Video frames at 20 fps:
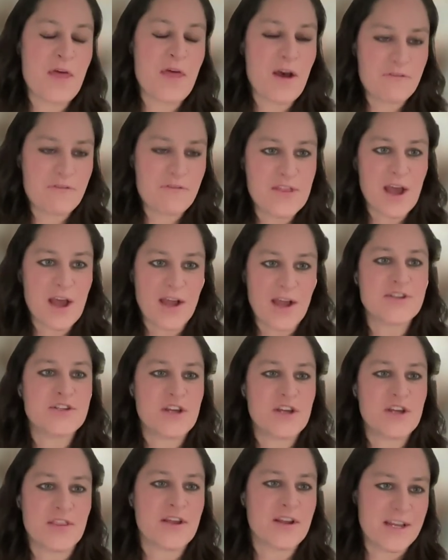of the
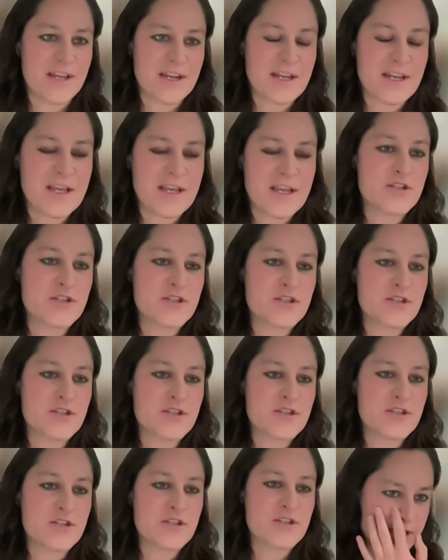idea that it leads the
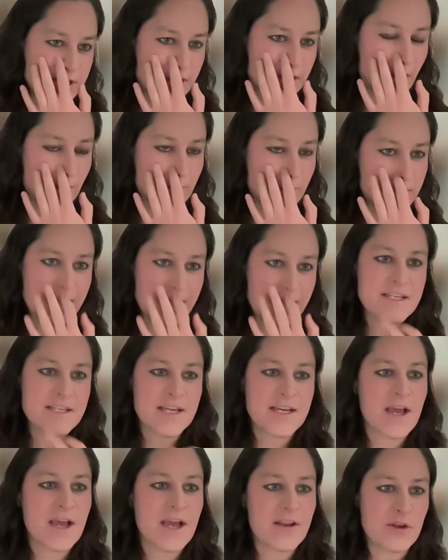world in
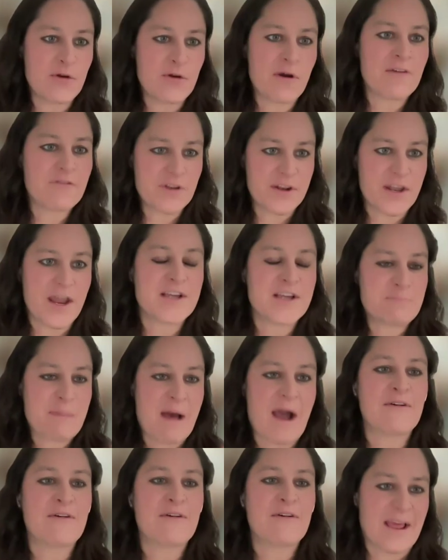decarbonizing, and you have a nice
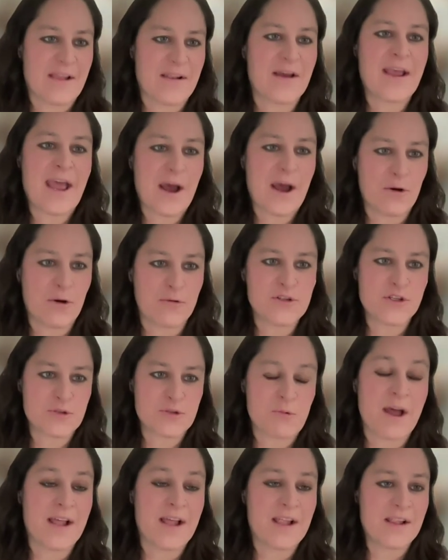parallel account
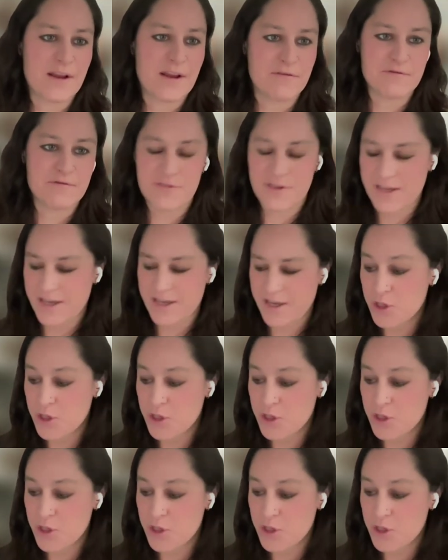as well of